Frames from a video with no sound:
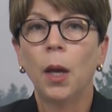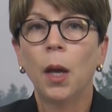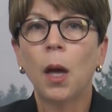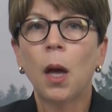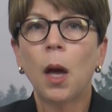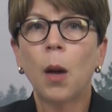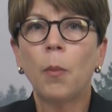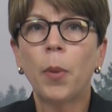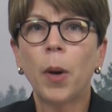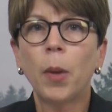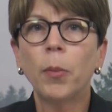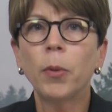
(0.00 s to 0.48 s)

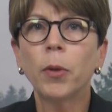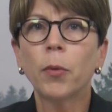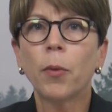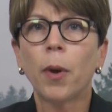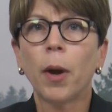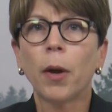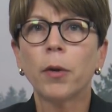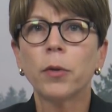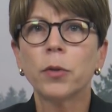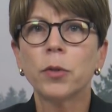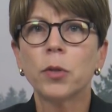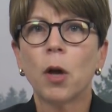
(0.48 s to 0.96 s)
a public
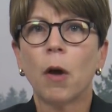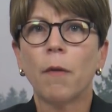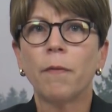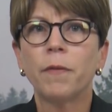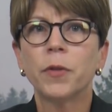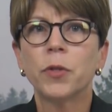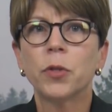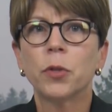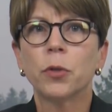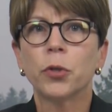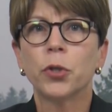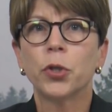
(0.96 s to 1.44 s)
records
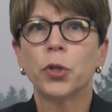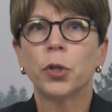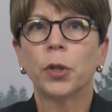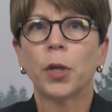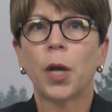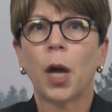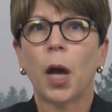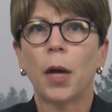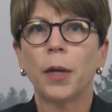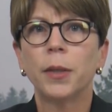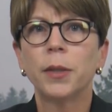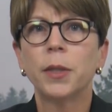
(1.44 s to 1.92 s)
officer should
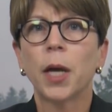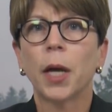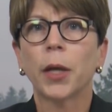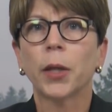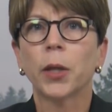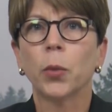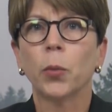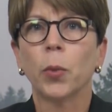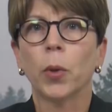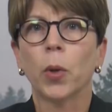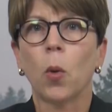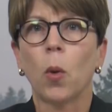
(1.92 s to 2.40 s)
contact
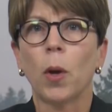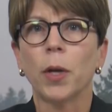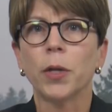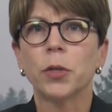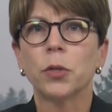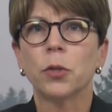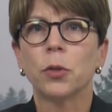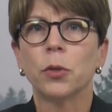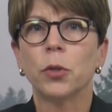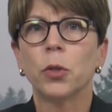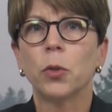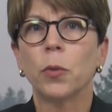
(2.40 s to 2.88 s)
the requester